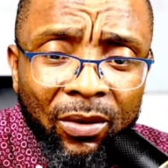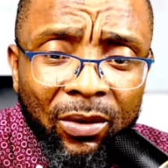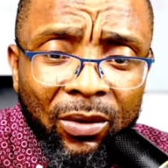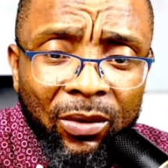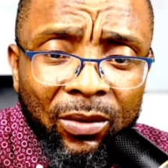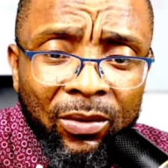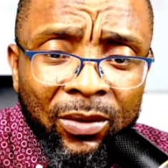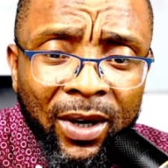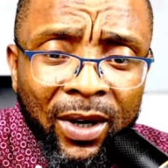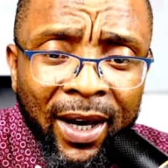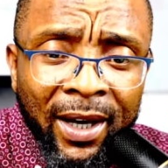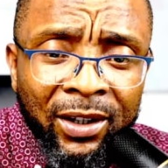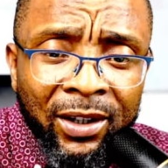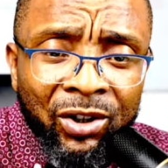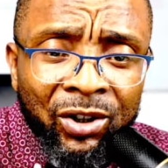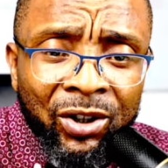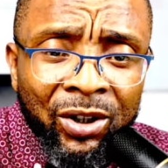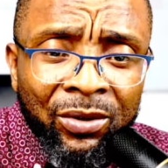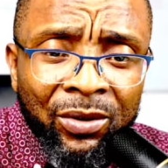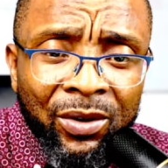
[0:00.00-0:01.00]

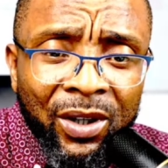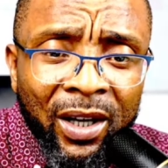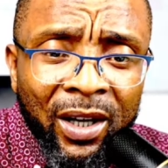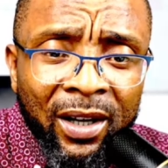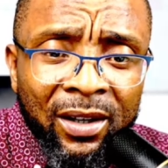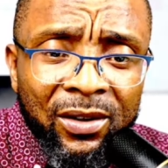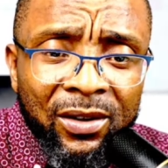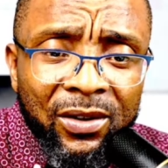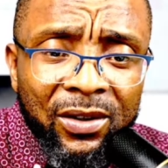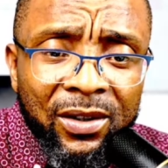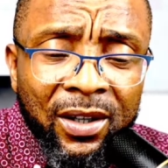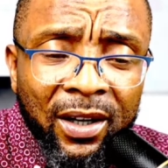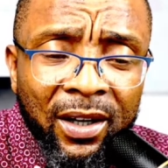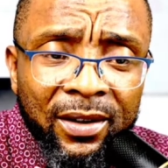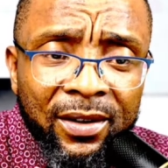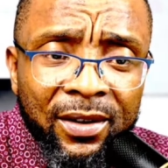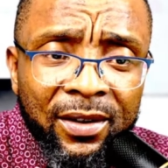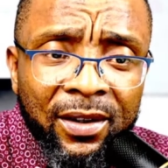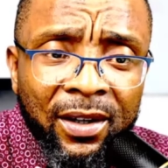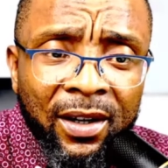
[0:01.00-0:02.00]
Nigerians that
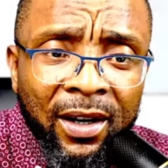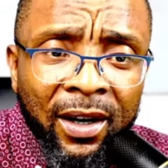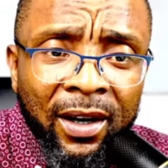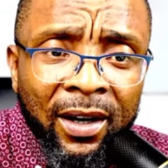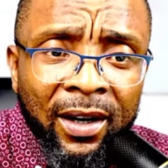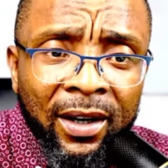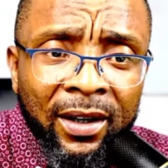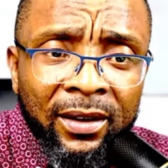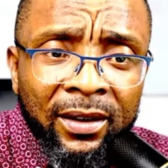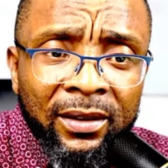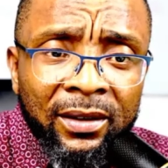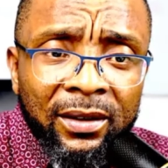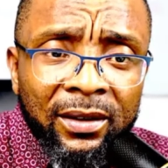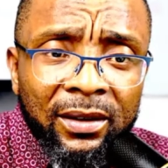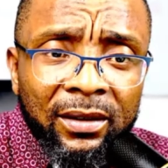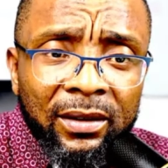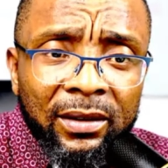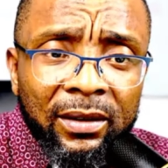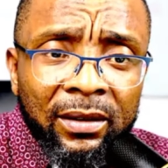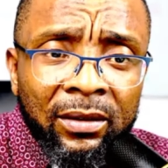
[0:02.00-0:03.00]
can
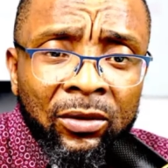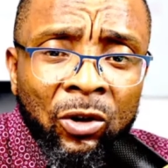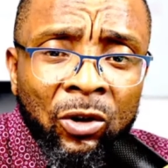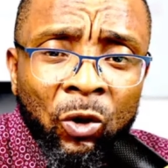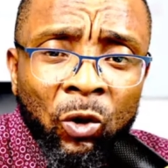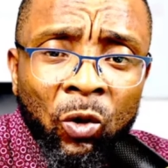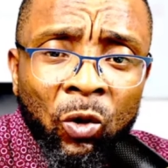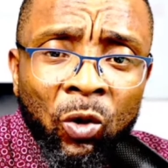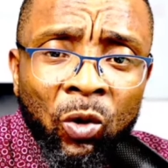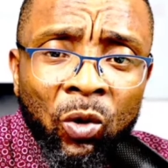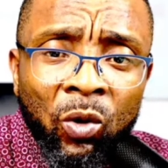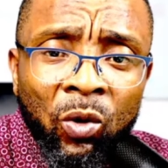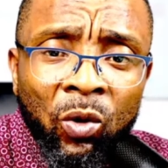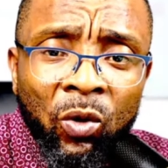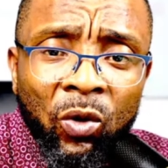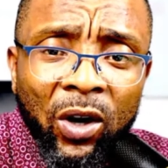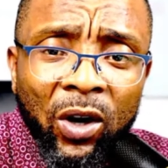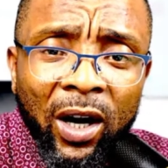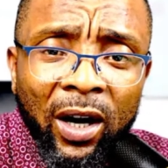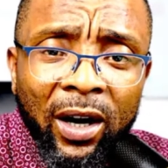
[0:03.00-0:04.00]
go
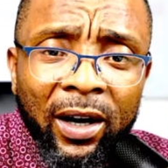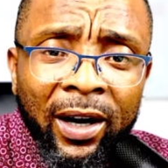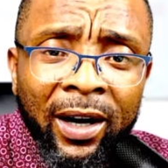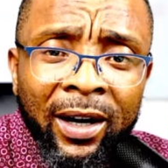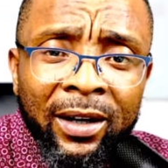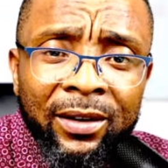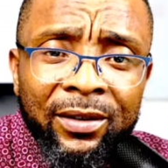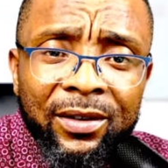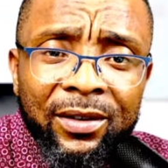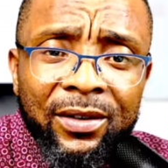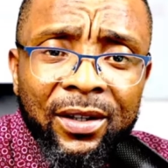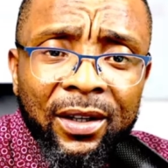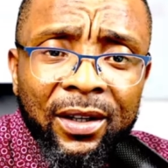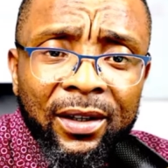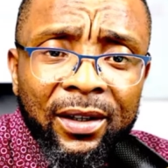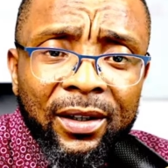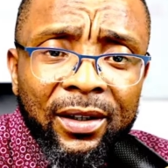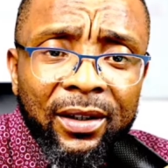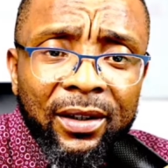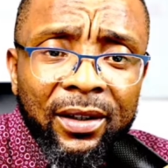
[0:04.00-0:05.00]
and
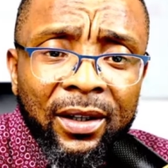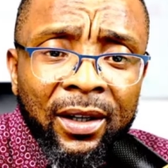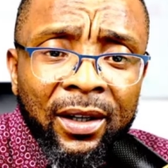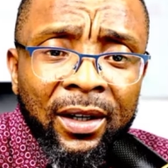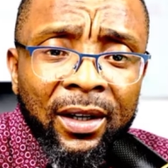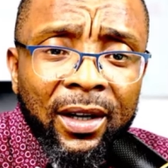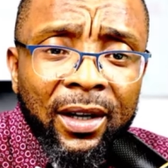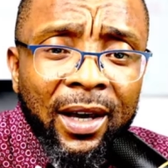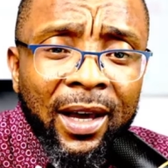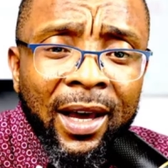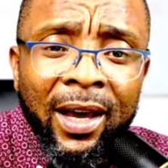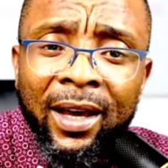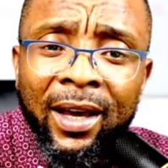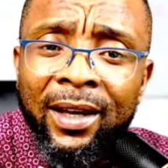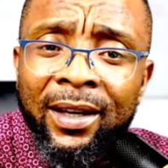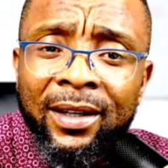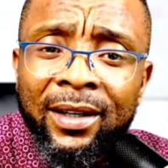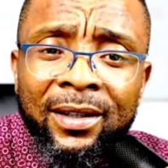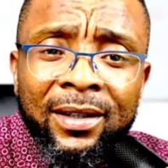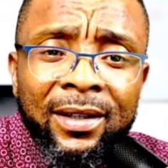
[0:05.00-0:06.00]
take
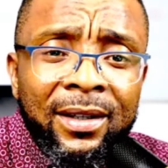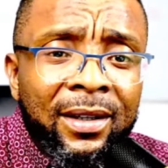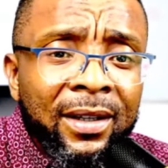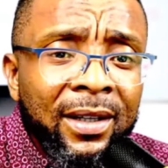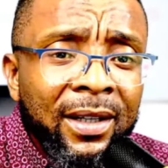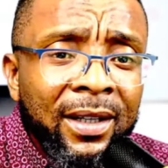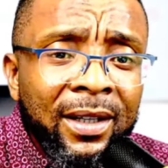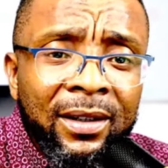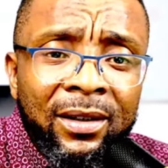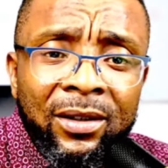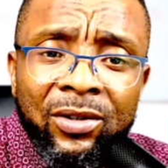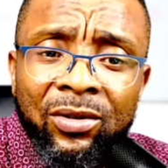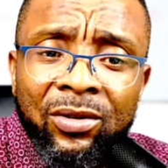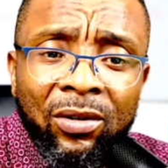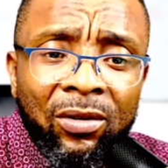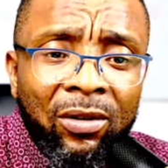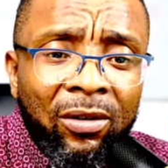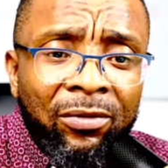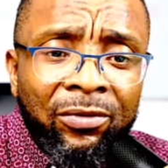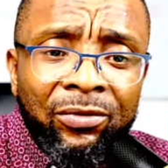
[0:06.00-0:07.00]
any sort
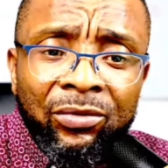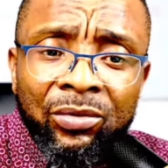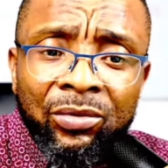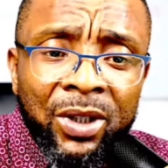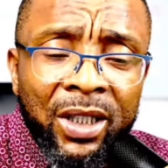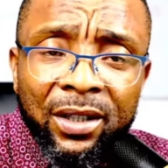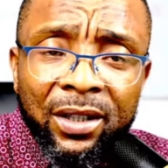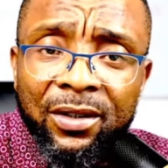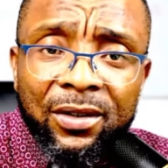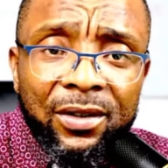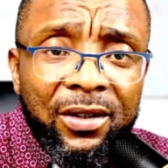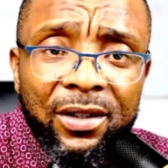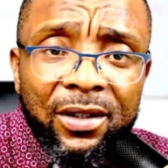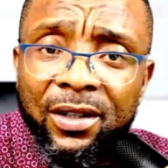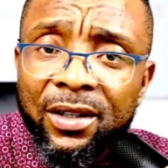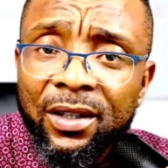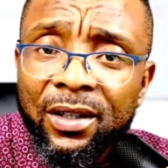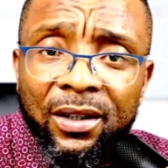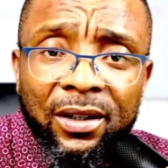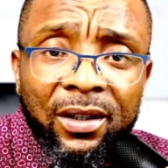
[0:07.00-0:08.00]
of risk
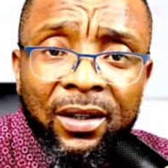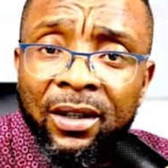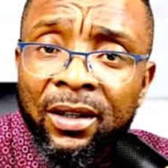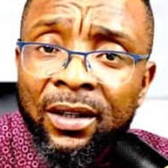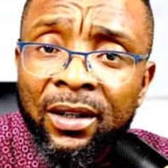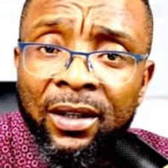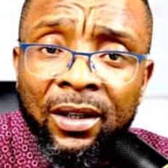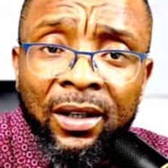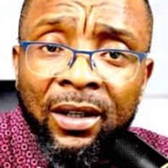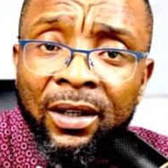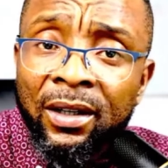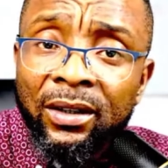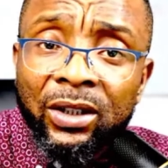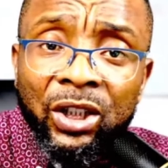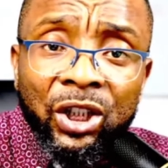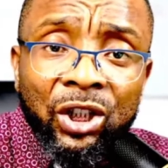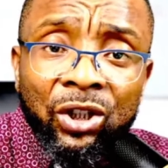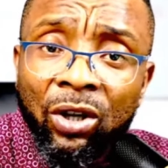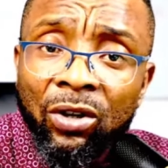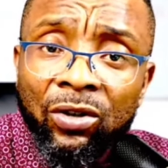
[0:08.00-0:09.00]

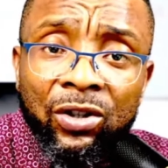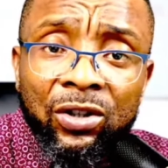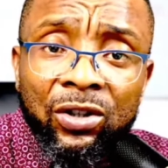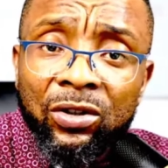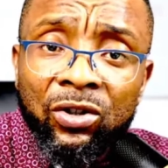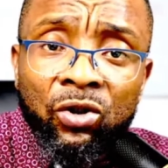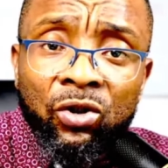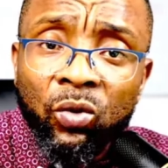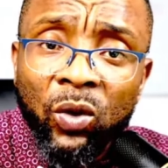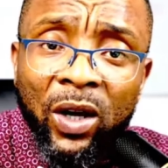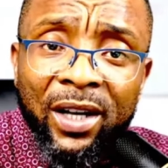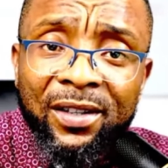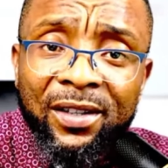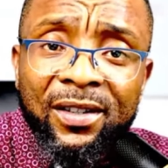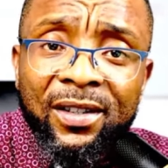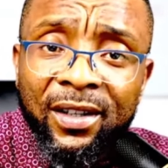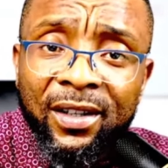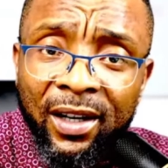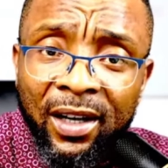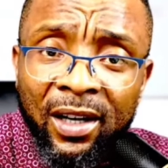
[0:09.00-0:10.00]
just to
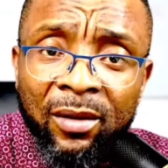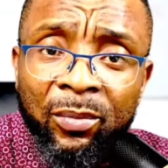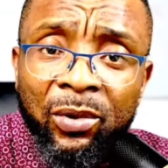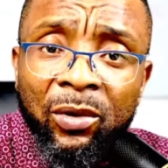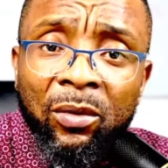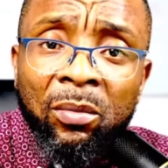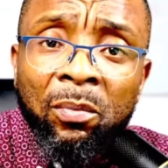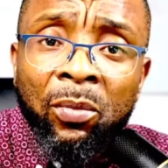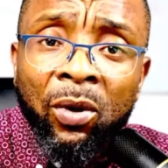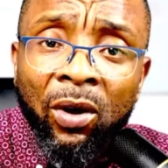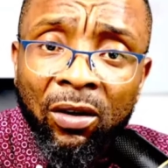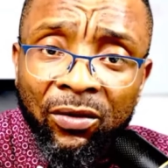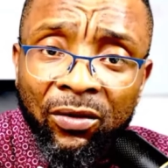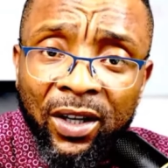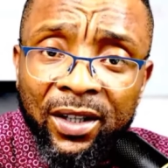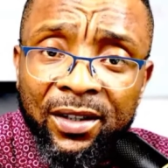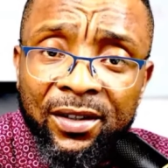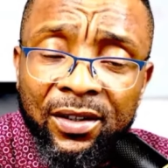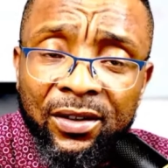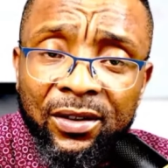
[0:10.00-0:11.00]
escape
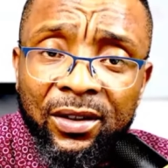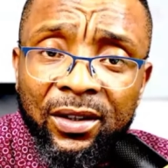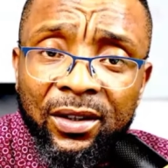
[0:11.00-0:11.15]
poverty